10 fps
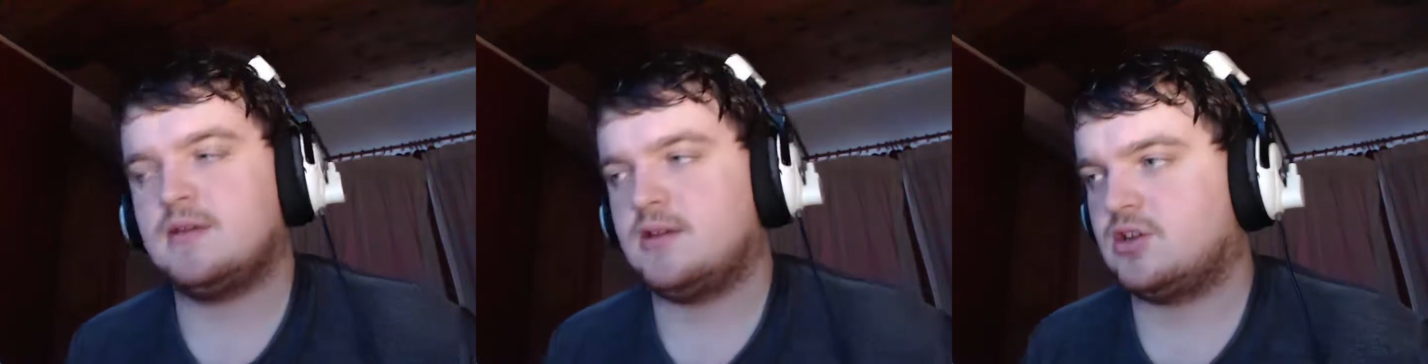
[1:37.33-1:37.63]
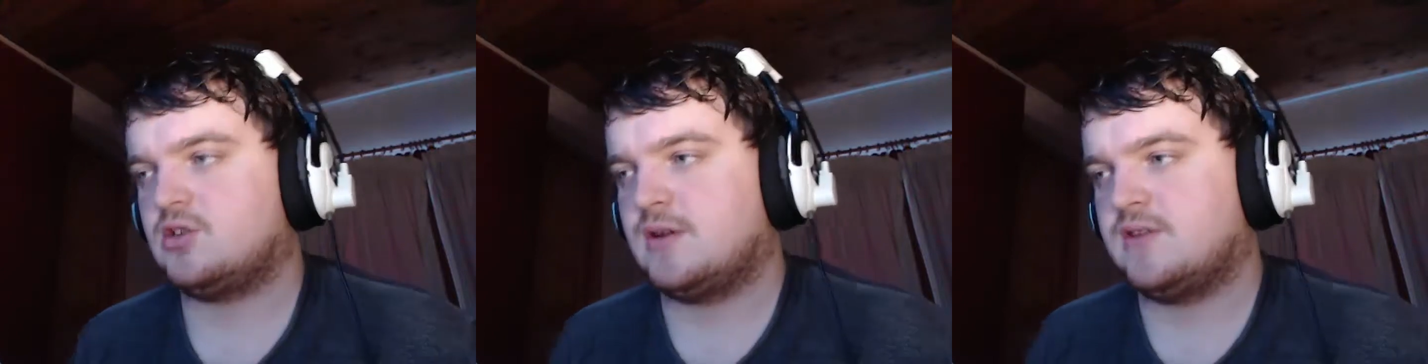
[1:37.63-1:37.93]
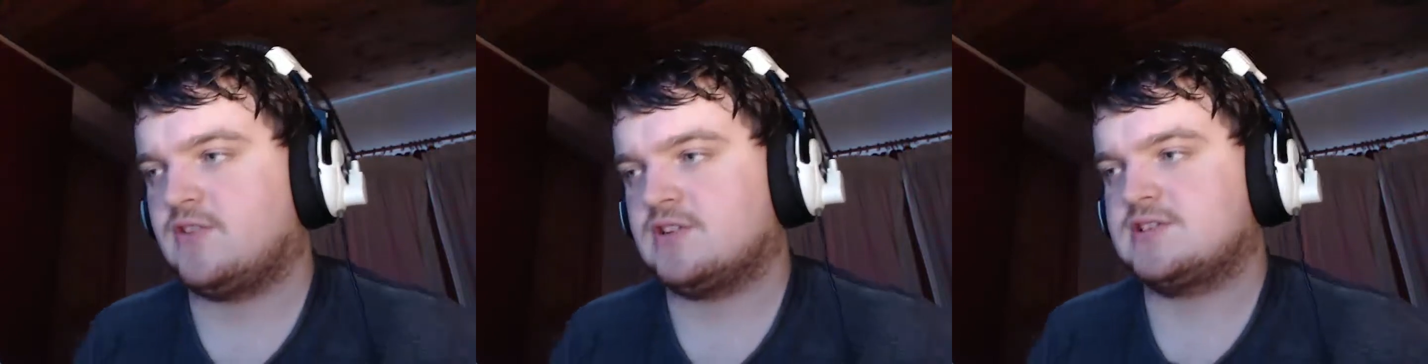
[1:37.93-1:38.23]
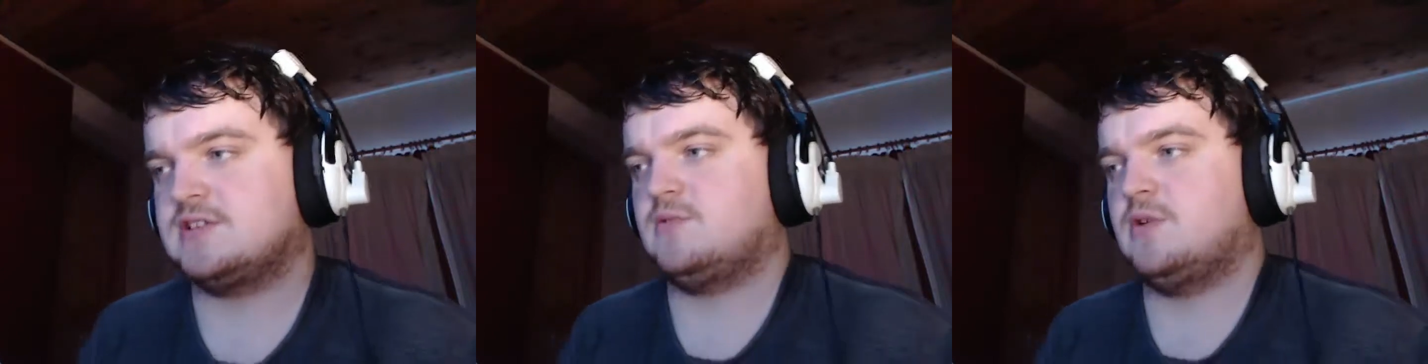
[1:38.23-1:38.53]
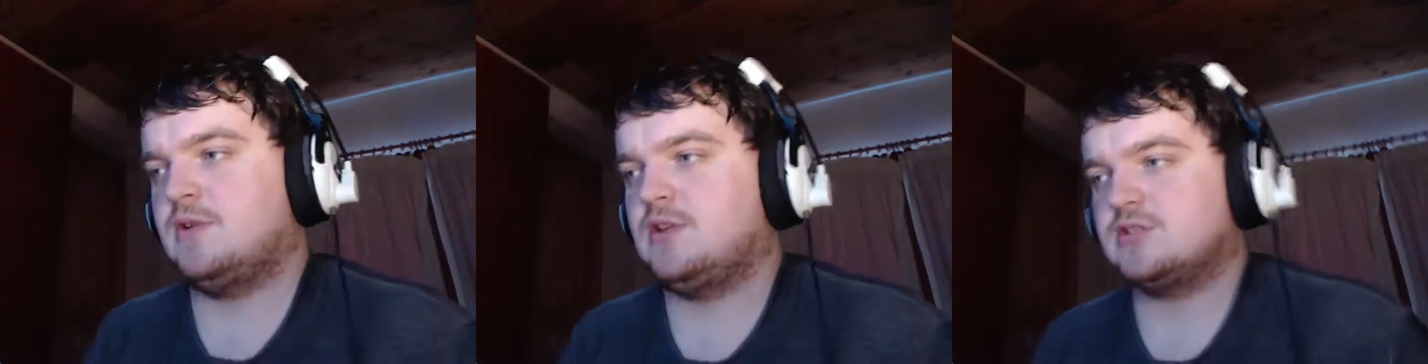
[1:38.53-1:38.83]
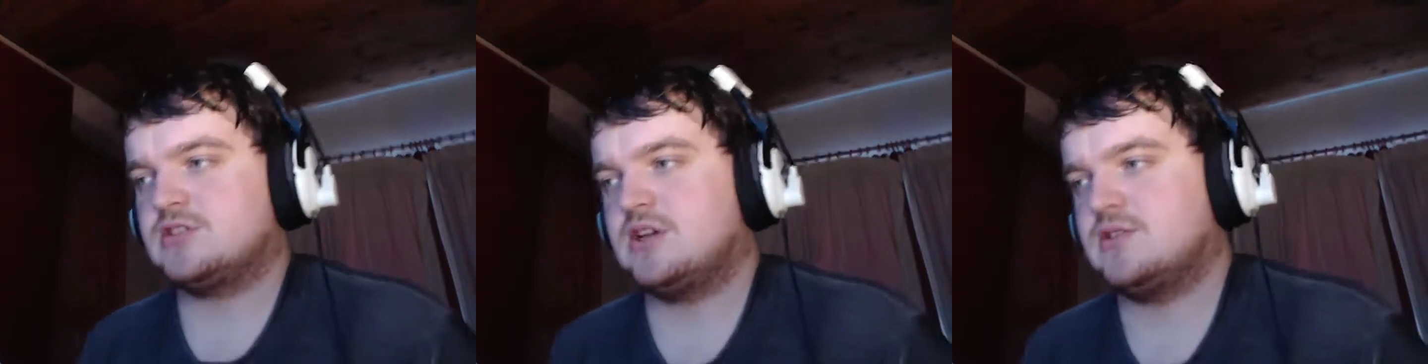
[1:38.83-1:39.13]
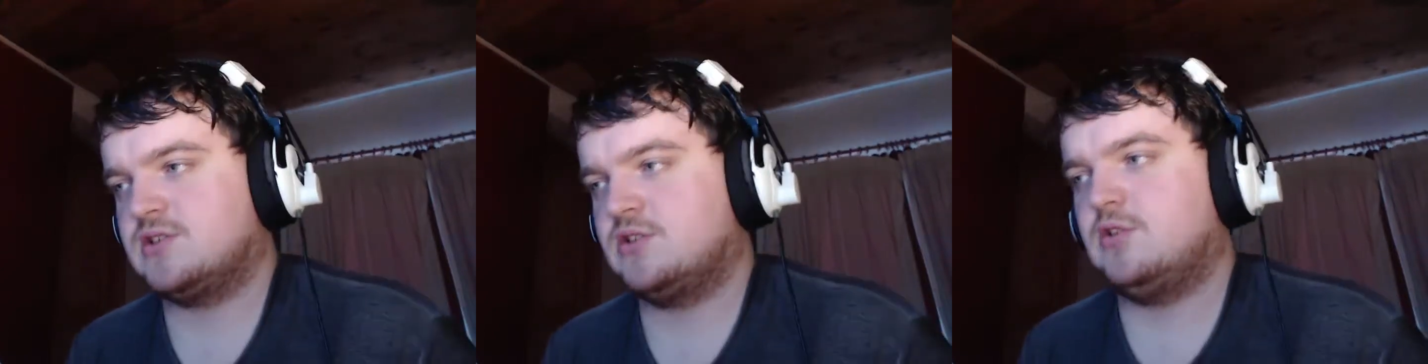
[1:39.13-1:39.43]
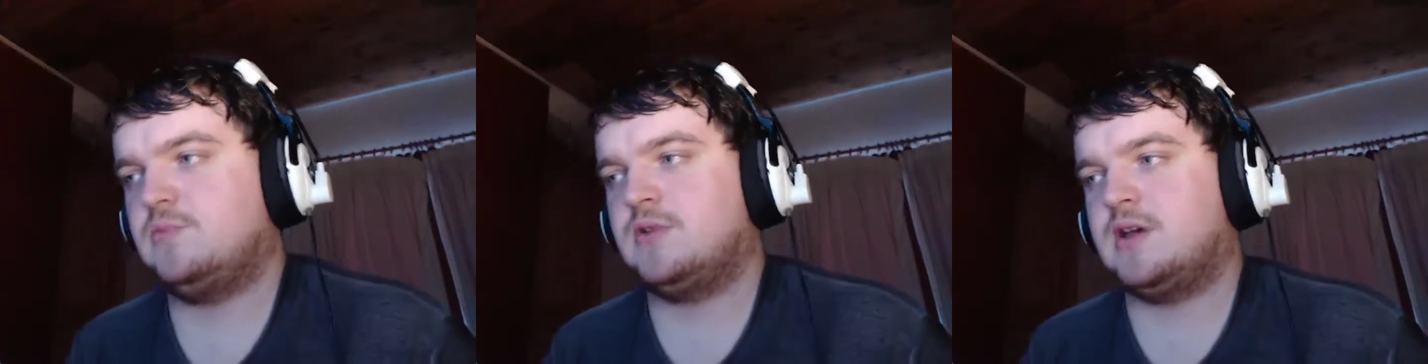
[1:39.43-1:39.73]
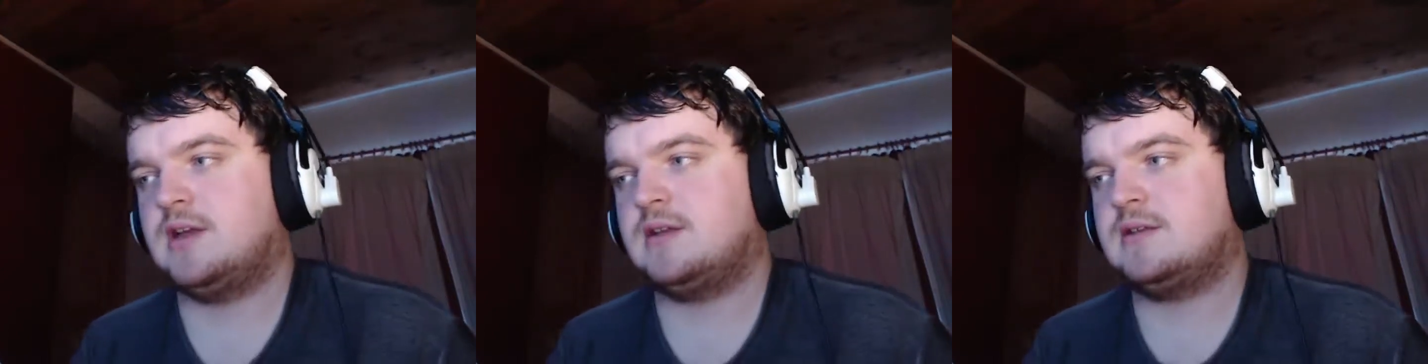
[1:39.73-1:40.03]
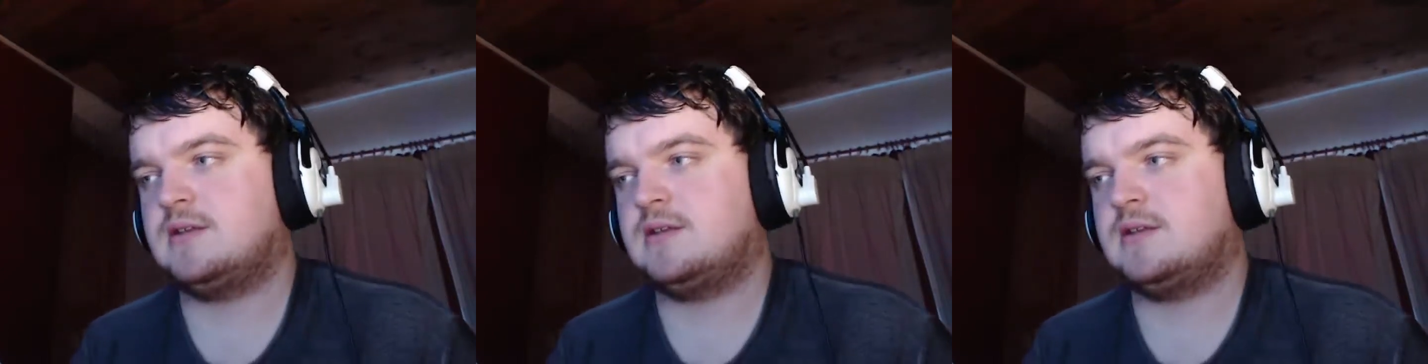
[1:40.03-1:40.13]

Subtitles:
On the 21st, there will be another Shoutout Sunday up, and